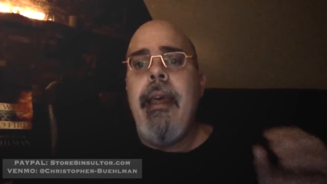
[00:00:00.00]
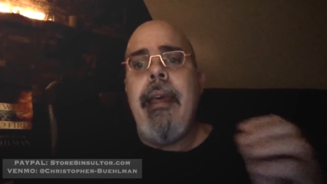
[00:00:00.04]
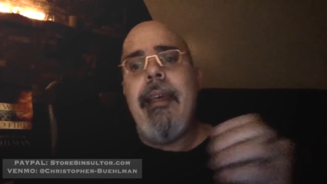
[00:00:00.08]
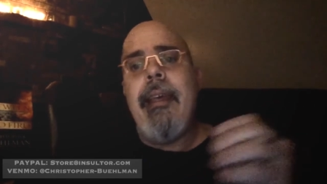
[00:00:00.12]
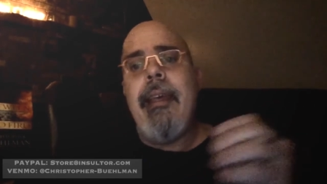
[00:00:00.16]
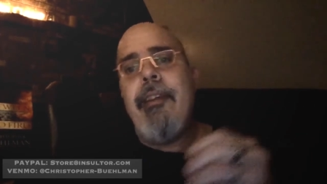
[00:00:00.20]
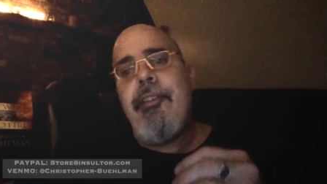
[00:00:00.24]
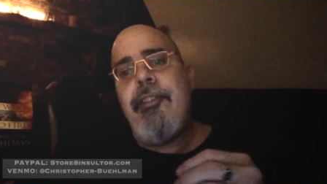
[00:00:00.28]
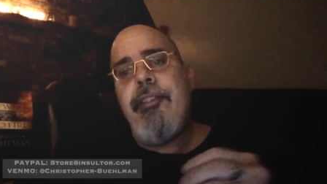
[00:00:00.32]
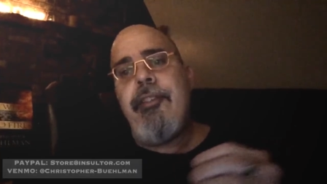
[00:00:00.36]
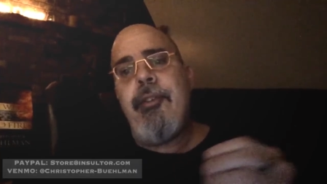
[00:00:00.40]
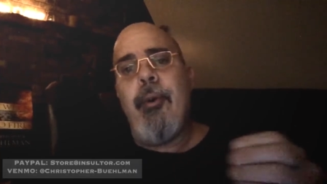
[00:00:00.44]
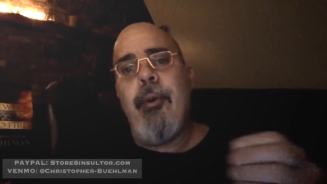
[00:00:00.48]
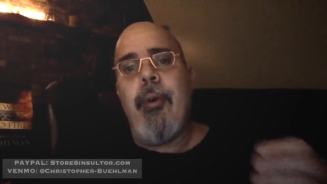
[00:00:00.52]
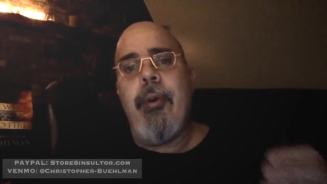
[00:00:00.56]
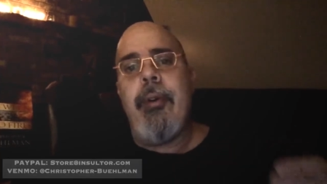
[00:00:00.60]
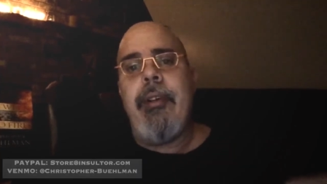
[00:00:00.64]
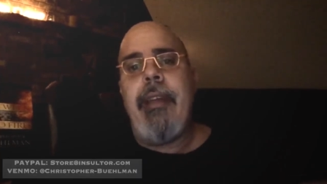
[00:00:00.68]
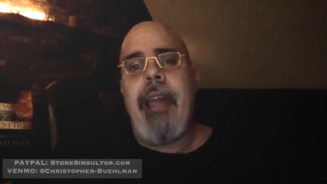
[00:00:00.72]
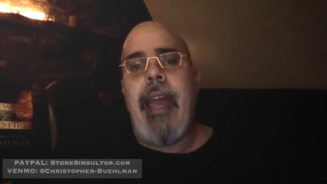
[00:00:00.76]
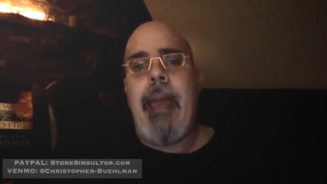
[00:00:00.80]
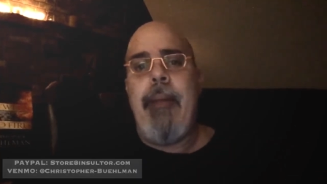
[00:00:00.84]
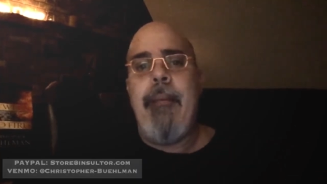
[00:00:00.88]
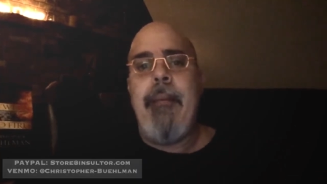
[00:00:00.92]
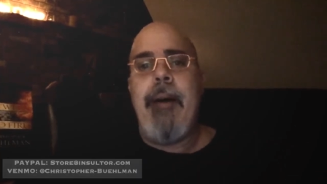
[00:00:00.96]
His sword
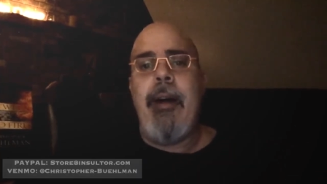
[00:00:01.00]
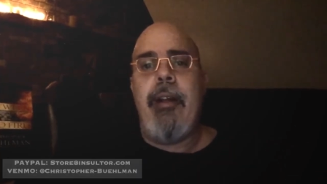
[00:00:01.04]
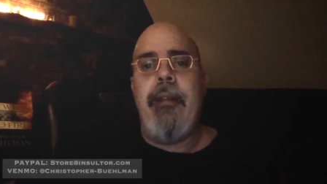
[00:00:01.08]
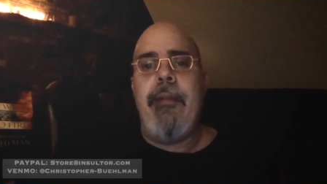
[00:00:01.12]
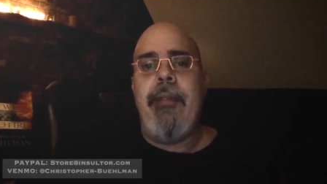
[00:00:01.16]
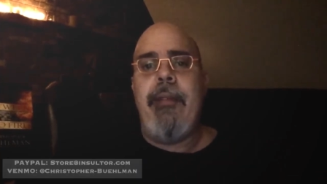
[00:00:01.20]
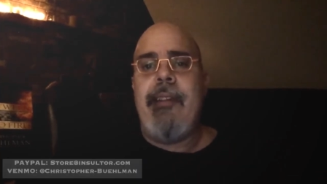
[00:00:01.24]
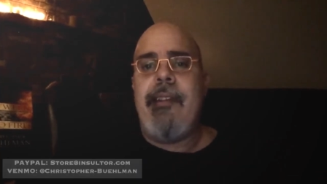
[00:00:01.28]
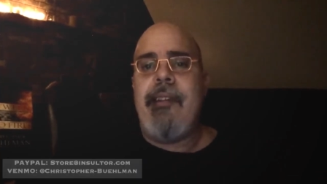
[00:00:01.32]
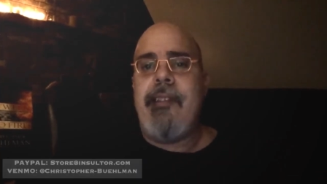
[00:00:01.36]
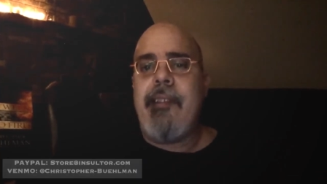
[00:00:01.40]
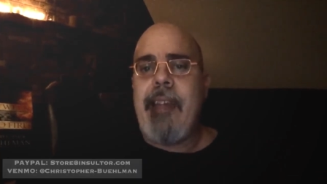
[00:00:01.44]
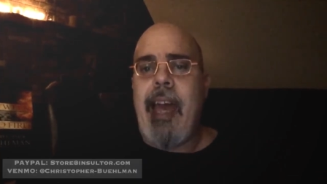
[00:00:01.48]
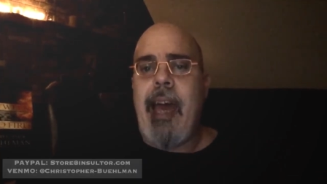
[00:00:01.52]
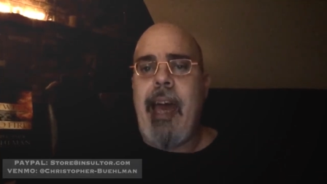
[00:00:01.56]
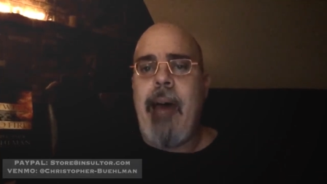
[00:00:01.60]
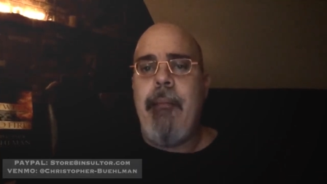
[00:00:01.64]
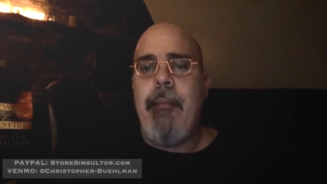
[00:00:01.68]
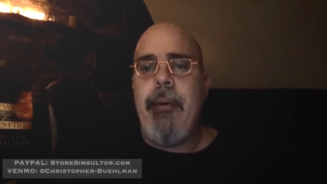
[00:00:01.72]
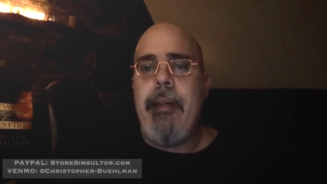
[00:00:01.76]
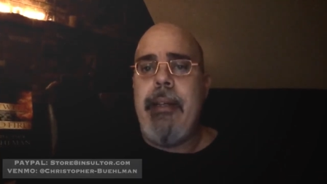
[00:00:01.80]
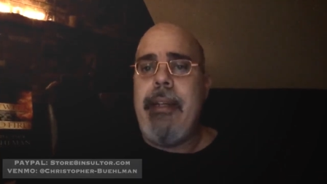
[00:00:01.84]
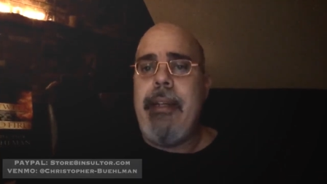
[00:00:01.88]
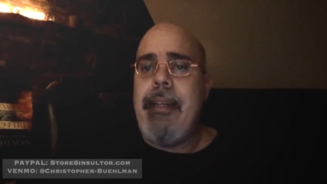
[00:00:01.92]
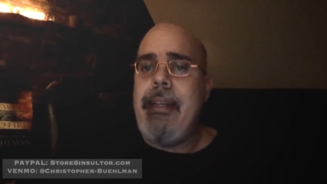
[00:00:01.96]
came out of its
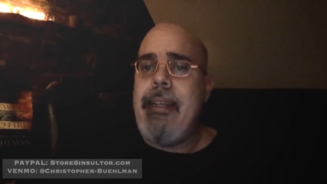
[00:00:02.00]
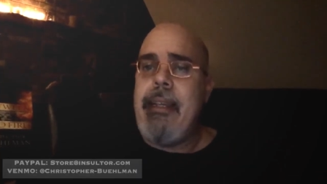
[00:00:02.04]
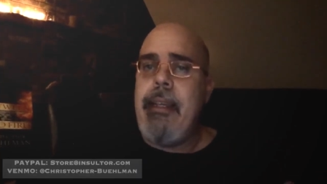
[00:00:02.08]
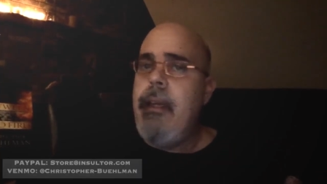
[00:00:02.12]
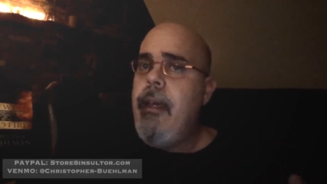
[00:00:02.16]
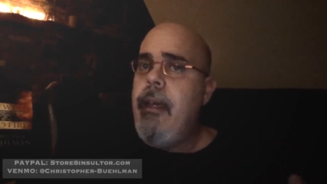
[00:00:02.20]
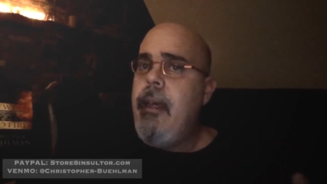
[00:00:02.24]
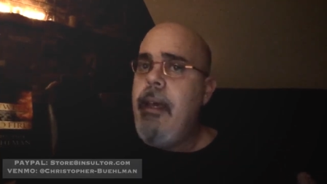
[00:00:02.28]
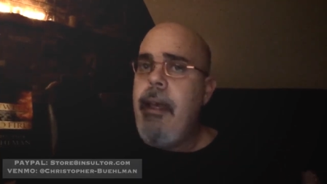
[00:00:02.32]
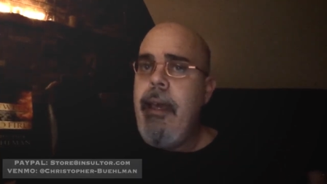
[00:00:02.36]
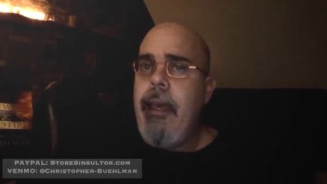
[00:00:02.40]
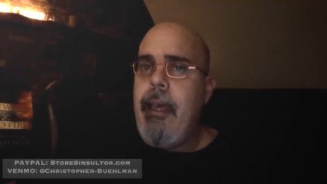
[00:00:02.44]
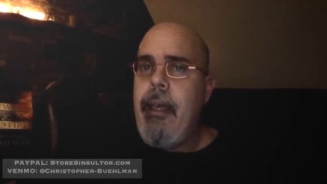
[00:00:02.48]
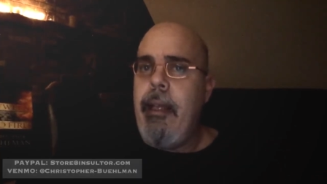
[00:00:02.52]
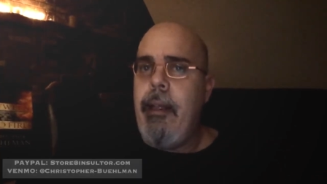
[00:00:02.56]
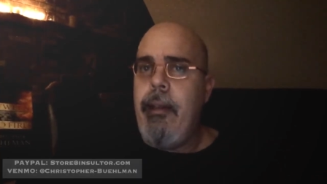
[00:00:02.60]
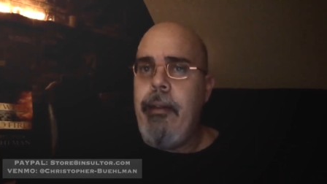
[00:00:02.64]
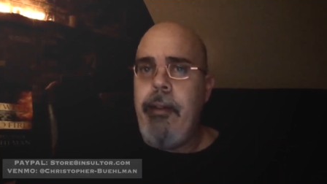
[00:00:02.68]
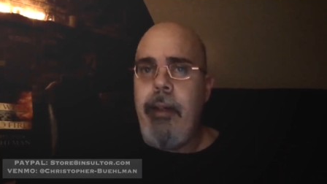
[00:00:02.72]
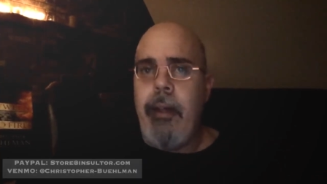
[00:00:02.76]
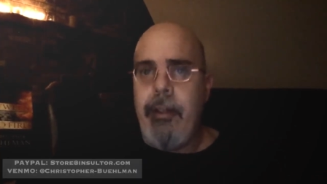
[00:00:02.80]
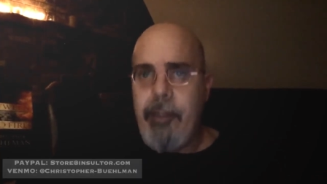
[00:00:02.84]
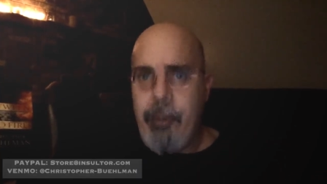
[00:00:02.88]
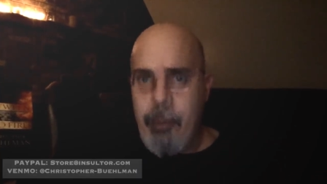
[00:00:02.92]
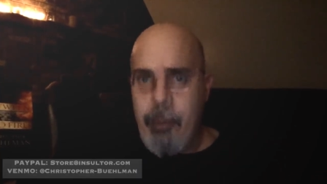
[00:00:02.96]
scabbard, and he held
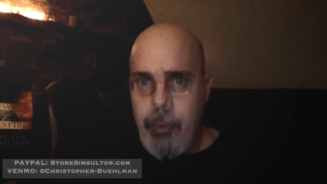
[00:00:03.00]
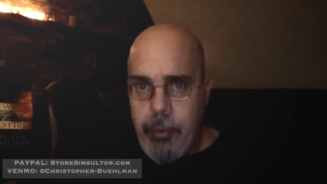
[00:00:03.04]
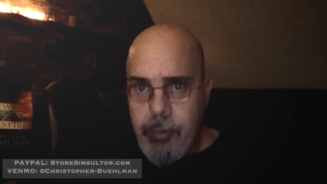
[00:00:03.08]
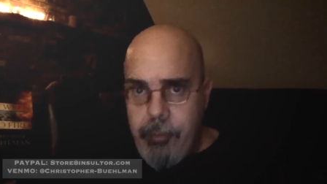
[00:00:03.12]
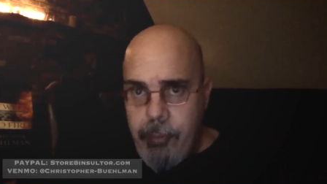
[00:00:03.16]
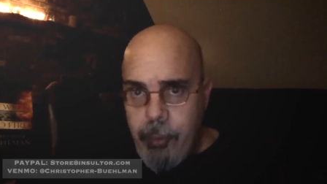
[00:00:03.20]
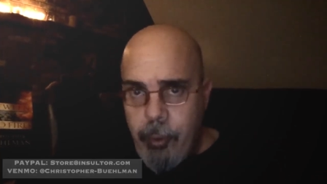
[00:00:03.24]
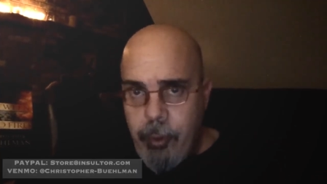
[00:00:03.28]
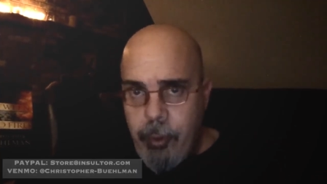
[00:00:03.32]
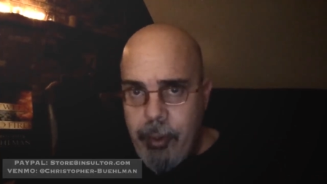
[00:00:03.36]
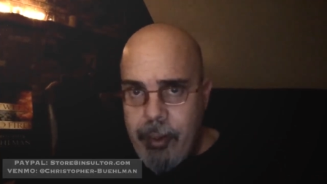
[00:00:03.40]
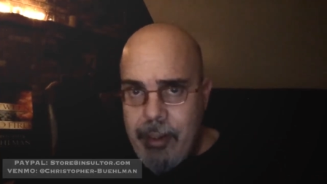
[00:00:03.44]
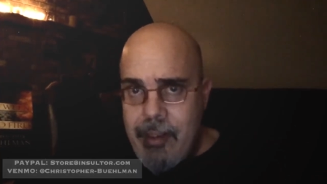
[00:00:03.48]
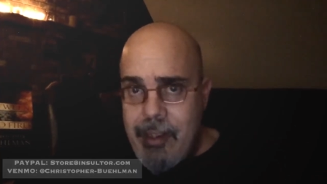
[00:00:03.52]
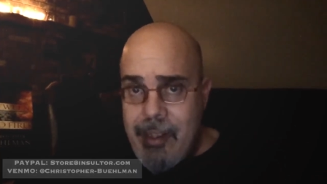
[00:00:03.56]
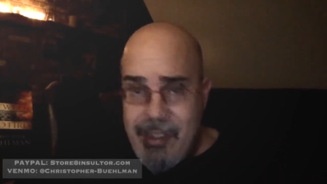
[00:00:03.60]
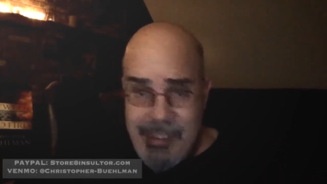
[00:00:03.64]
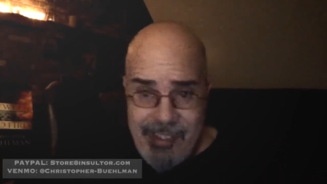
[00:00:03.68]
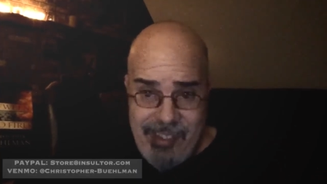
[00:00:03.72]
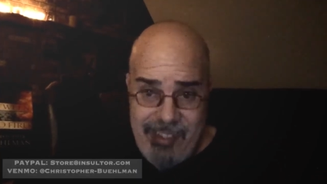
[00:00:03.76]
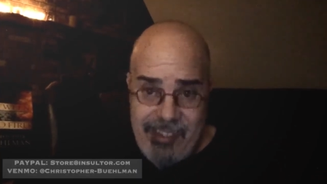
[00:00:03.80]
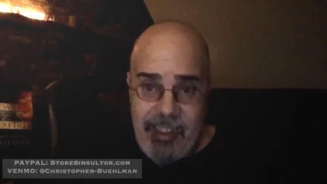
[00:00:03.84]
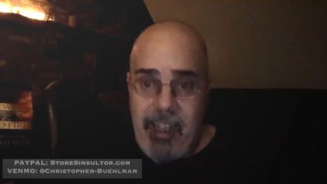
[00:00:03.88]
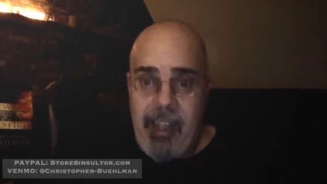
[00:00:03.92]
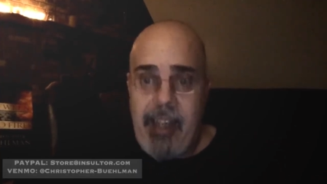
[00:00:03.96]
on to it for
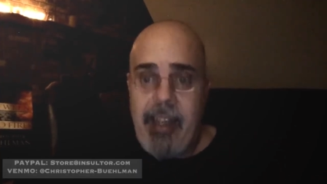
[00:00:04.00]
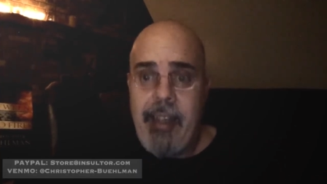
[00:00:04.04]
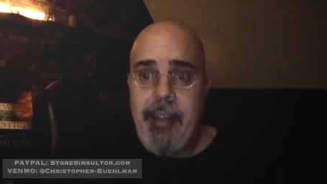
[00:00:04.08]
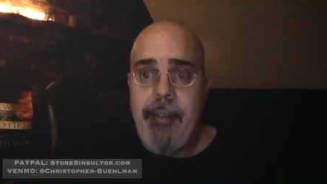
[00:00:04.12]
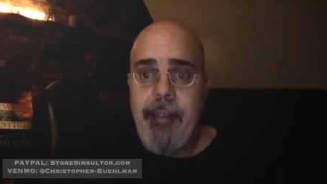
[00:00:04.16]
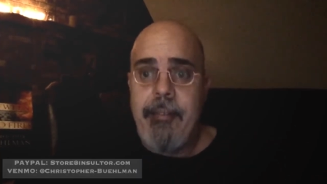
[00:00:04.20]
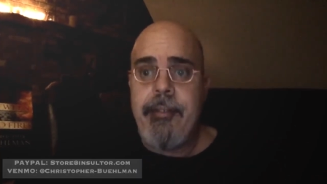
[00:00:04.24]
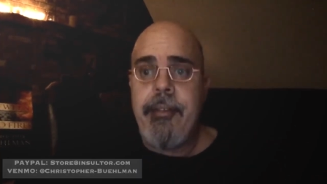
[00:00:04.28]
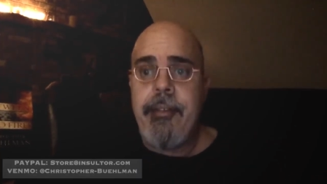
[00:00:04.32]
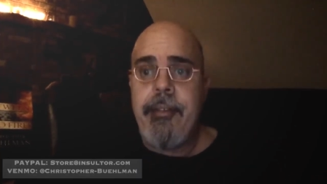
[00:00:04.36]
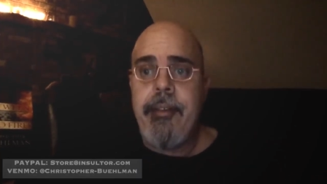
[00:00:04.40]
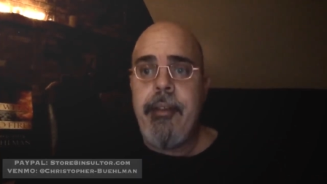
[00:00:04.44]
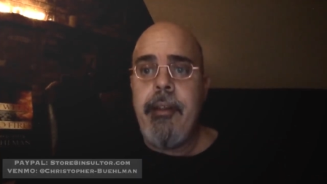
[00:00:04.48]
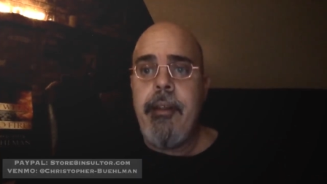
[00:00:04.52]
his life.